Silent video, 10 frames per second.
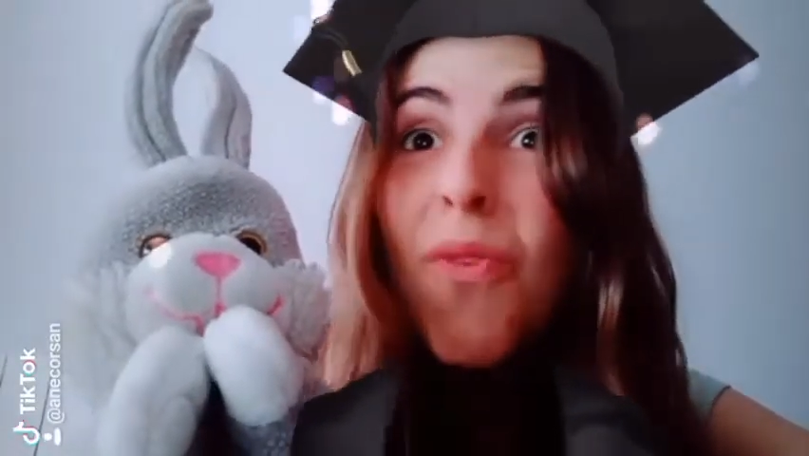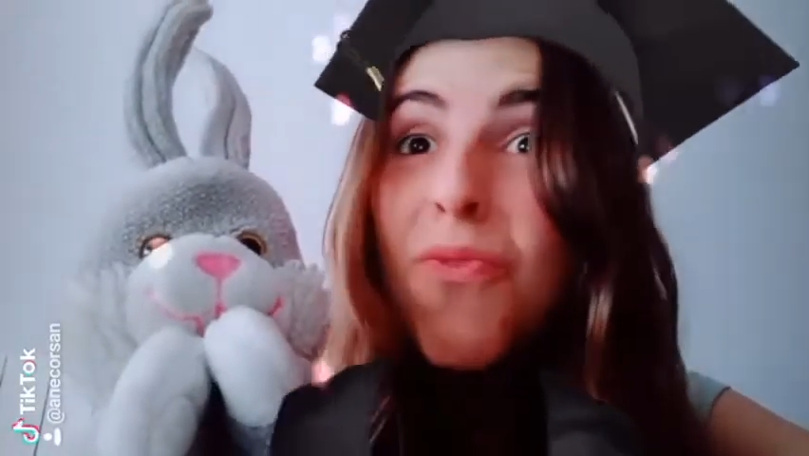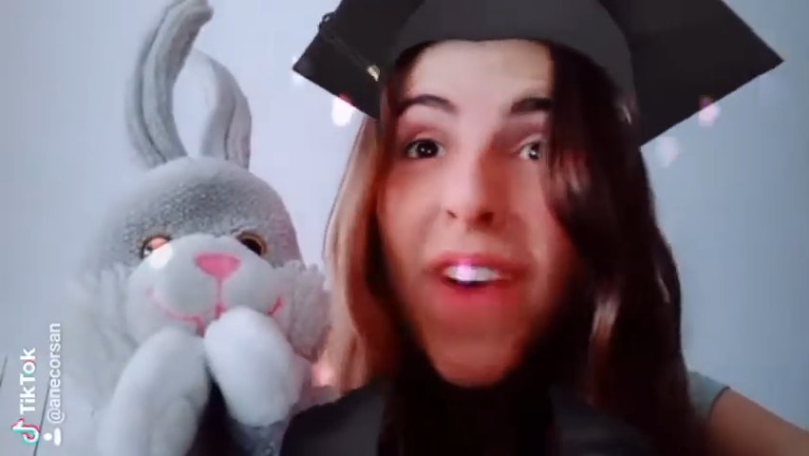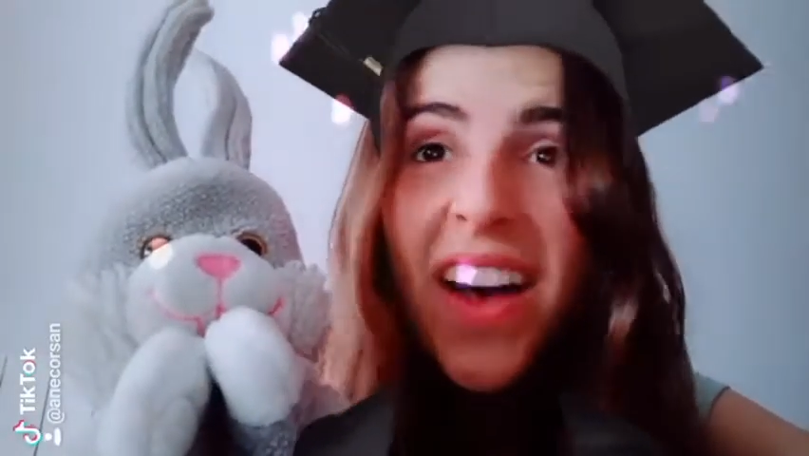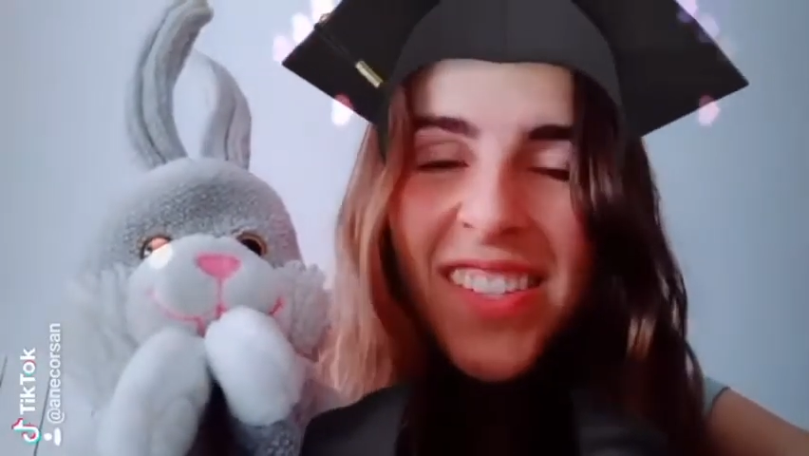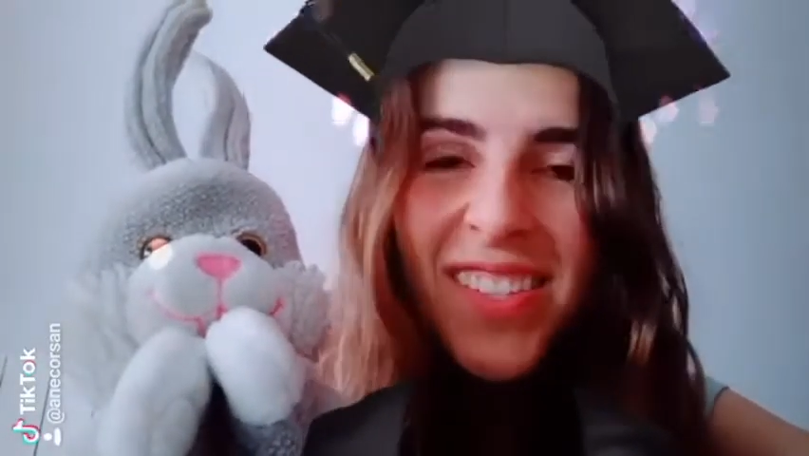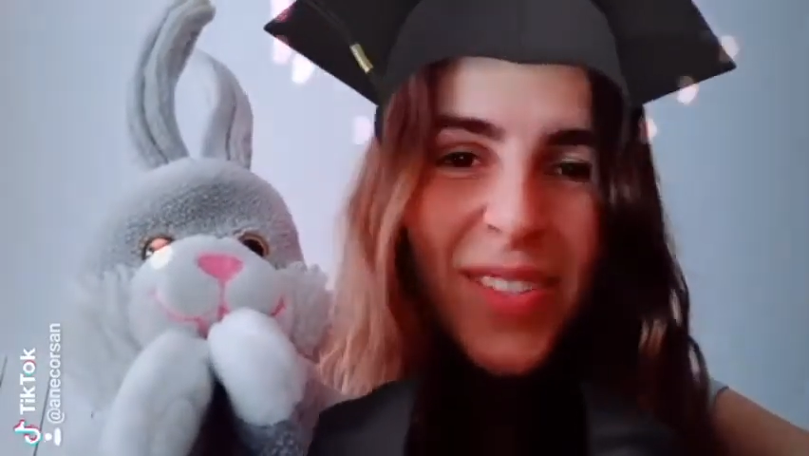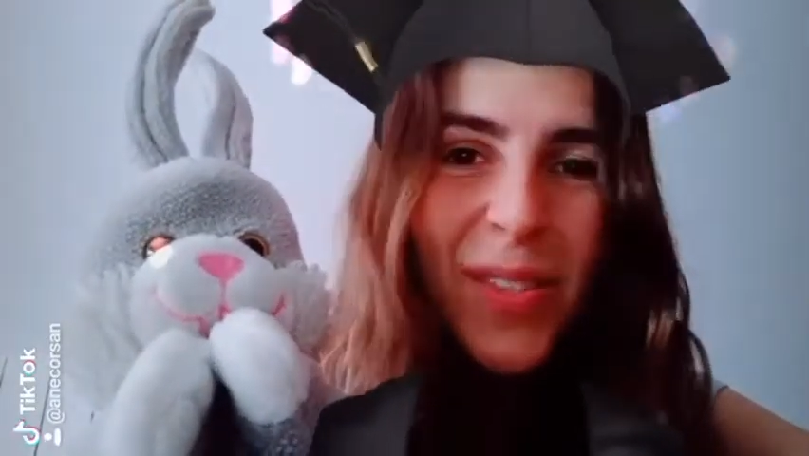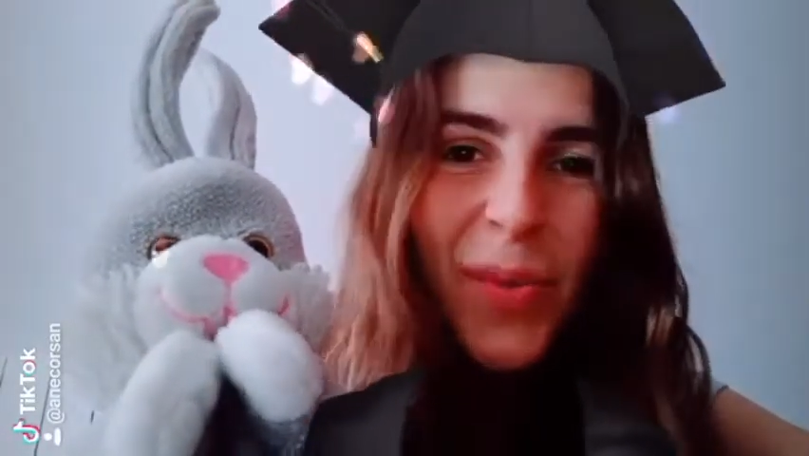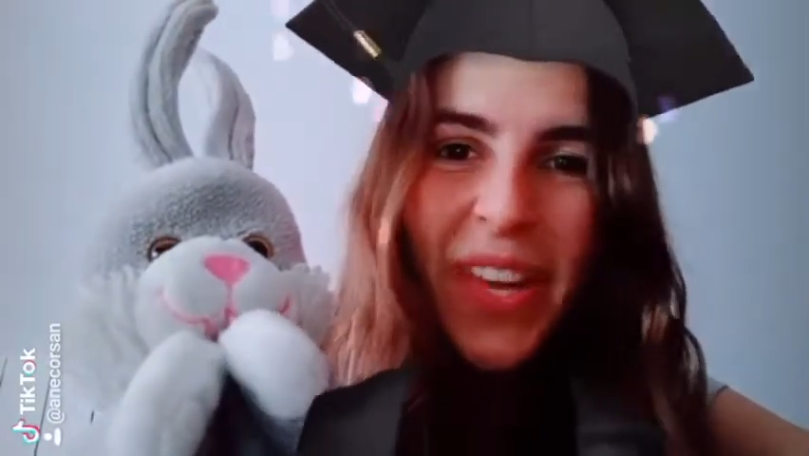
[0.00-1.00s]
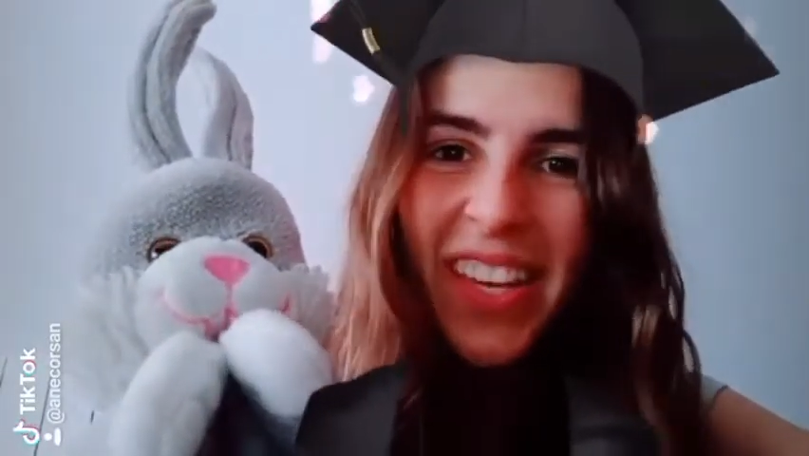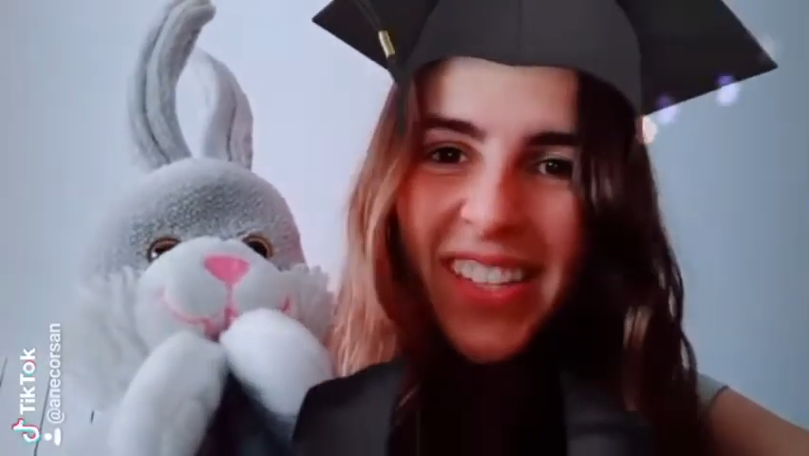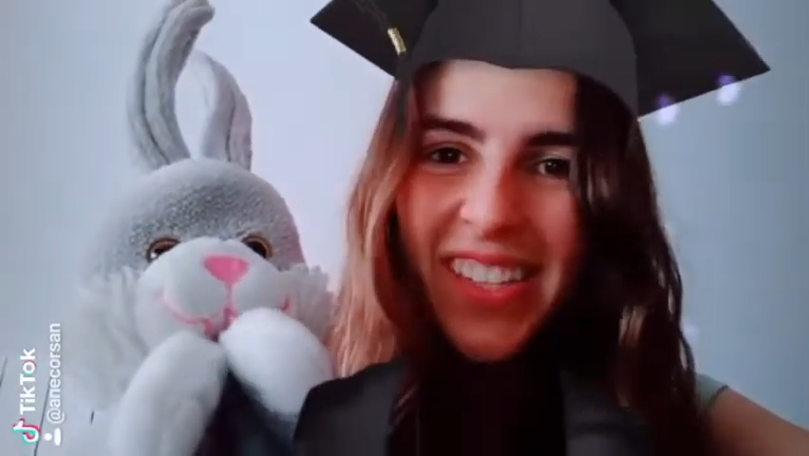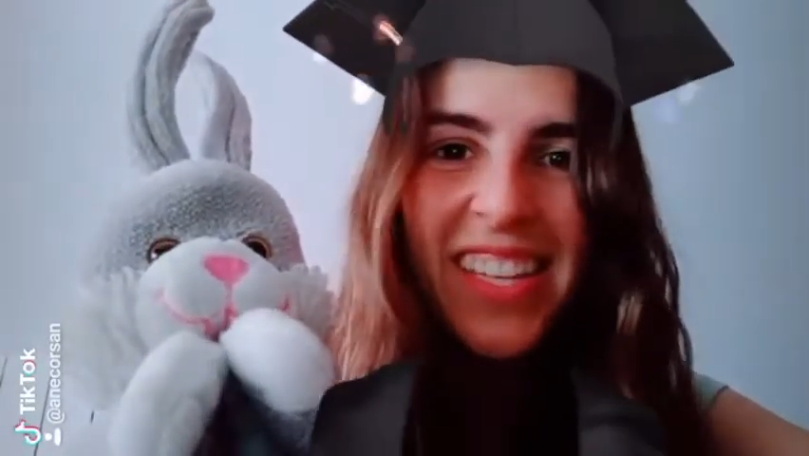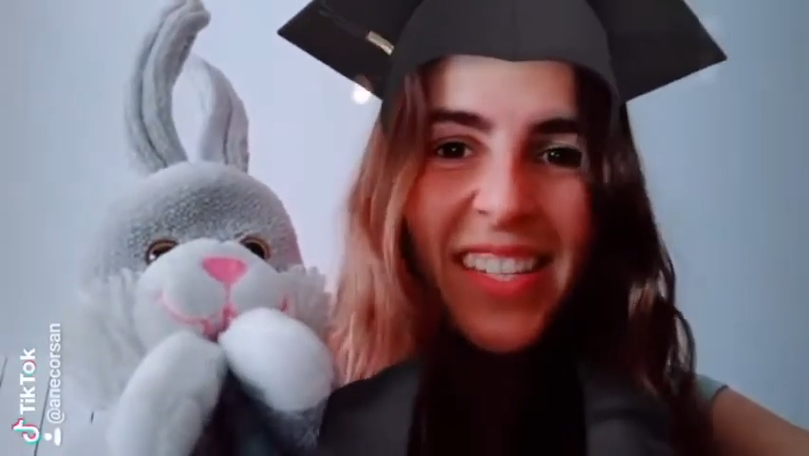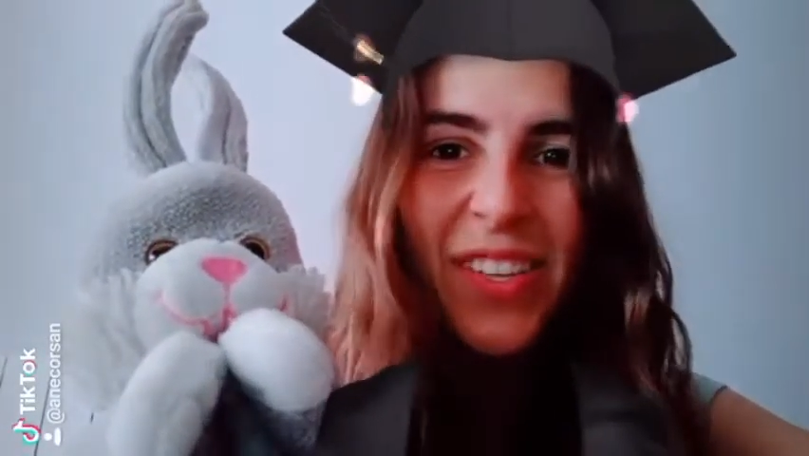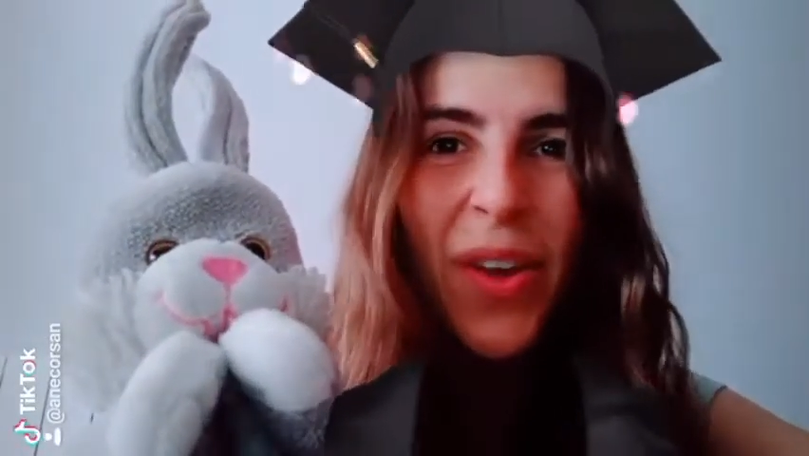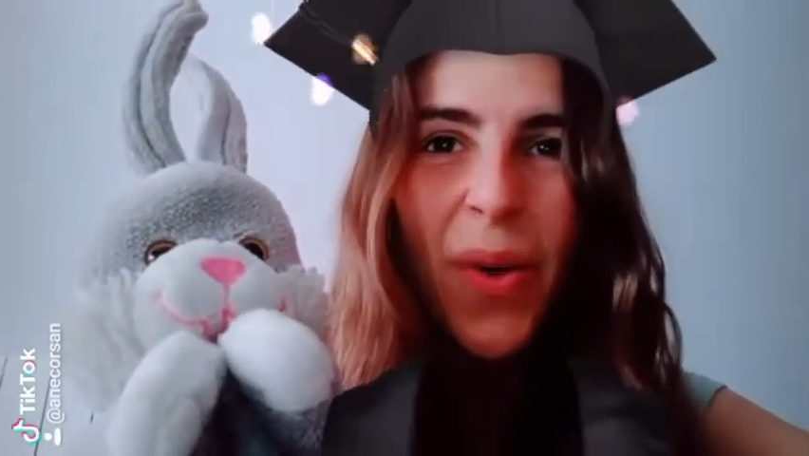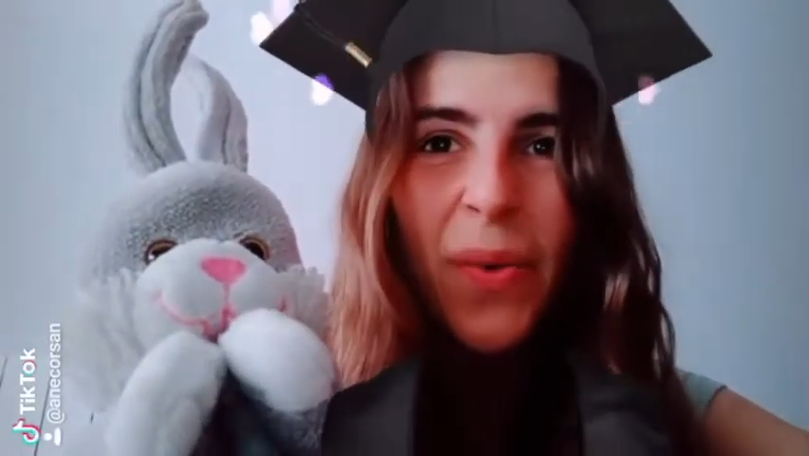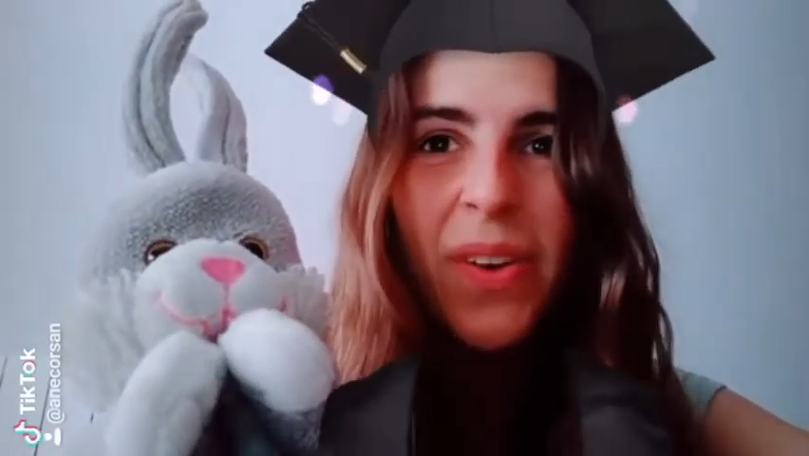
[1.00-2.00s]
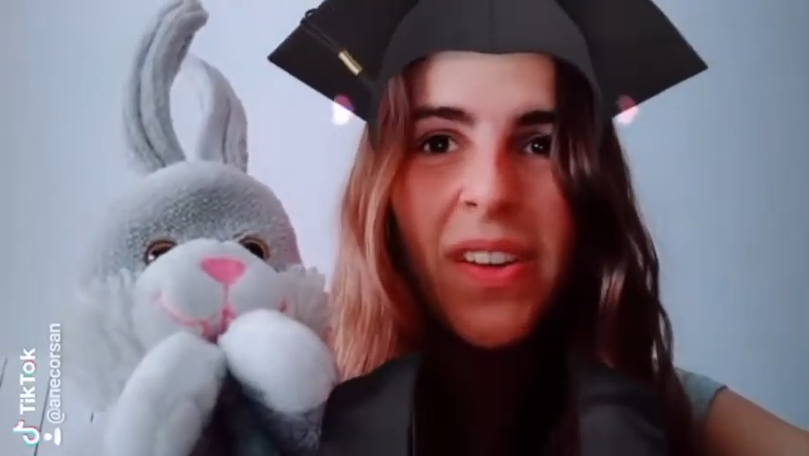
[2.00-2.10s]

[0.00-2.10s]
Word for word: fast the weeks did go.